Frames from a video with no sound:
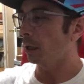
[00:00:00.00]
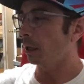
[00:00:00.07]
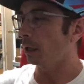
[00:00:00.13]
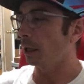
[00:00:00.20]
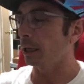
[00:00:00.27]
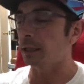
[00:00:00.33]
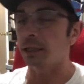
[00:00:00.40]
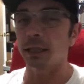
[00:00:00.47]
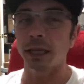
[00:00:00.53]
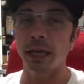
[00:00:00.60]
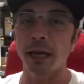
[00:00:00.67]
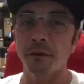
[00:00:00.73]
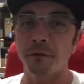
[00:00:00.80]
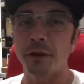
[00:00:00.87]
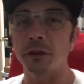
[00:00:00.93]
Like today,
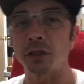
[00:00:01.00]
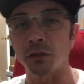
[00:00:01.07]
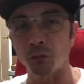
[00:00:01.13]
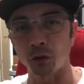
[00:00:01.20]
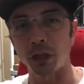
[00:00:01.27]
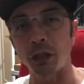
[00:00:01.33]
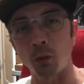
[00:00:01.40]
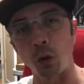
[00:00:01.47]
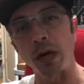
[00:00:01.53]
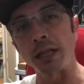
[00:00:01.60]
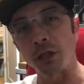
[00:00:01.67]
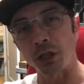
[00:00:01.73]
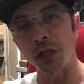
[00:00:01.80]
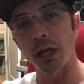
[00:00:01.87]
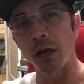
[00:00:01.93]
I found some really wide
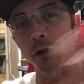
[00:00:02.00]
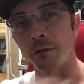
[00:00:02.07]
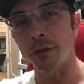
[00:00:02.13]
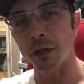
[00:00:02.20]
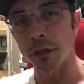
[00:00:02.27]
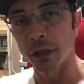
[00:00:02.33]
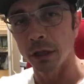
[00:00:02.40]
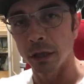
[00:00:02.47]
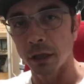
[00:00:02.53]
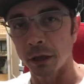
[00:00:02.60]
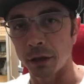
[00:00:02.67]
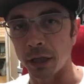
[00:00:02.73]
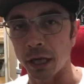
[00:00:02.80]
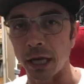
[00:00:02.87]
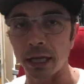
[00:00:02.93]
shelves
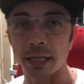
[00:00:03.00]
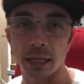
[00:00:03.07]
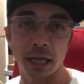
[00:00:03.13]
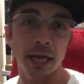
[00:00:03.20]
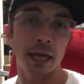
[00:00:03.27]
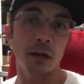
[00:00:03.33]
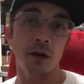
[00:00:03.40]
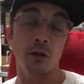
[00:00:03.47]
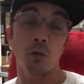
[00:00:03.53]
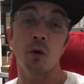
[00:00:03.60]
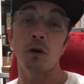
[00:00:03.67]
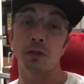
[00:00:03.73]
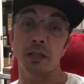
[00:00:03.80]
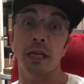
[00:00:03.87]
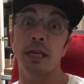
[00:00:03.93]
that I can hang on the
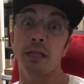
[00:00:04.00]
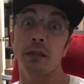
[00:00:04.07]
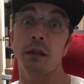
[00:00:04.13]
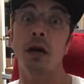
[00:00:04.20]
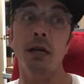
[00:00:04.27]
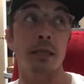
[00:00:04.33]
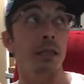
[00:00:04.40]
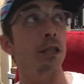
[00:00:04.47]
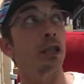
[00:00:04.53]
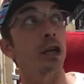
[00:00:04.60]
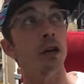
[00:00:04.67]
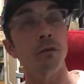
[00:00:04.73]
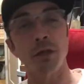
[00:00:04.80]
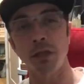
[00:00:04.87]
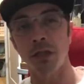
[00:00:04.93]
walls, and I need lots of
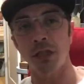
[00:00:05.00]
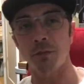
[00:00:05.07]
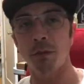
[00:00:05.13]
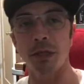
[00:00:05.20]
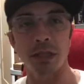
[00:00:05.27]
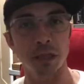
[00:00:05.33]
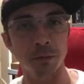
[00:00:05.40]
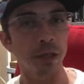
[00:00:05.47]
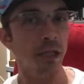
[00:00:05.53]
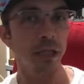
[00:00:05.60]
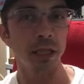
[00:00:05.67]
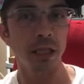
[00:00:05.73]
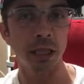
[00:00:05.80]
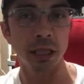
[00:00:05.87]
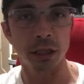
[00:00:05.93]
shelves in this place, especially in
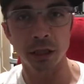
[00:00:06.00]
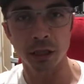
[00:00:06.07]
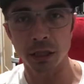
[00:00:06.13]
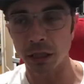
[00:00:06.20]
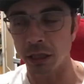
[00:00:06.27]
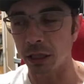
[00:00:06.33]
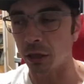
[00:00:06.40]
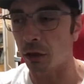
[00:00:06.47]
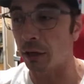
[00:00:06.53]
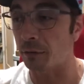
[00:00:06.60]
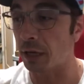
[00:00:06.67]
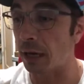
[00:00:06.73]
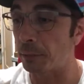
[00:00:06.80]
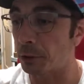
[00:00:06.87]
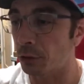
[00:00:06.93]
the kitchen since I don't have
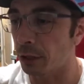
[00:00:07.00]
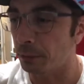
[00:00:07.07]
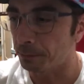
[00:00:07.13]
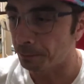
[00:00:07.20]
cabinetry.